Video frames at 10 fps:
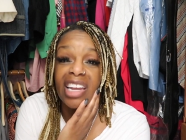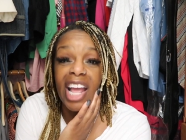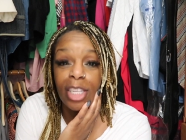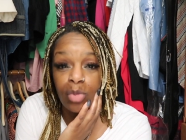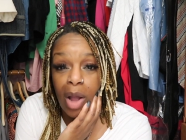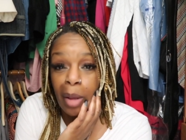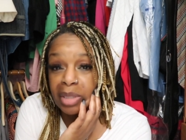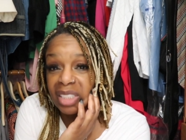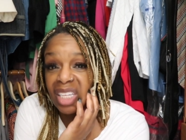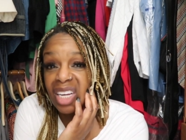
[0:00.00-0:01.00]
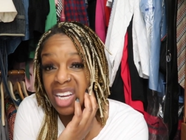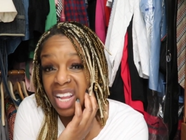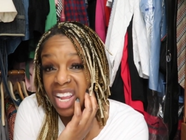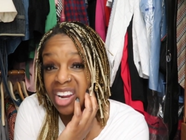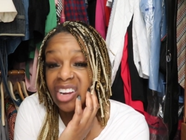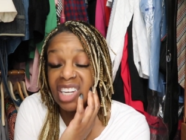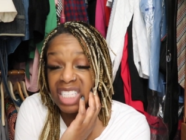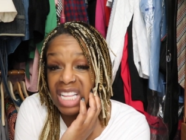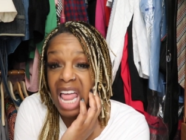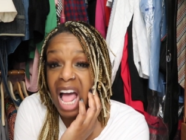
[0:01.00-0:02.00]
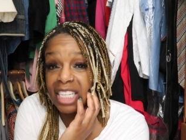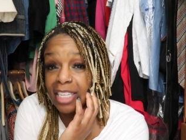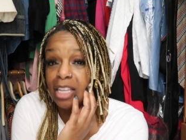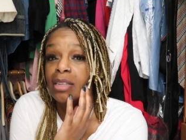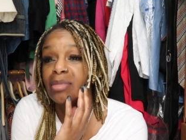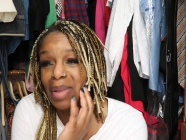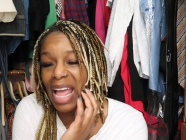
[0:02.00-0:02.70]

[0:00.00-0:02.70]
and that's why I'm sitting here in this closet